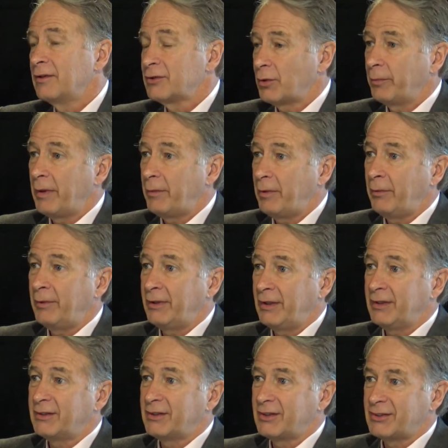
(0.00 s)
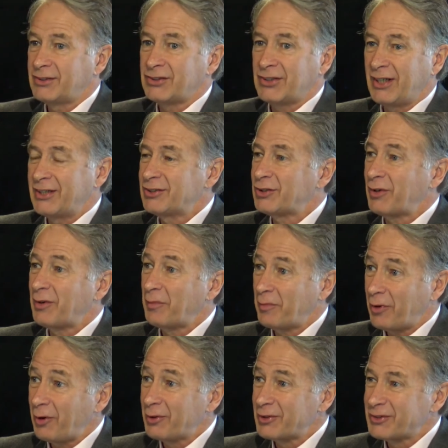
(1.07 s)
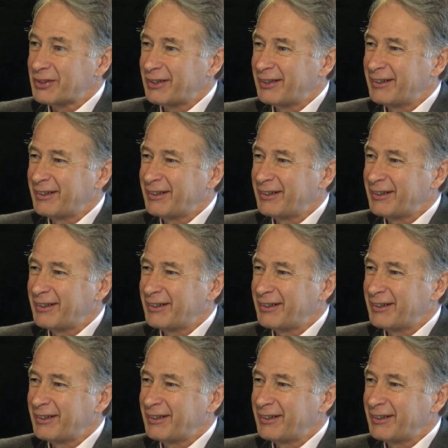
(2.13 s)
So maybe we need to change our approach.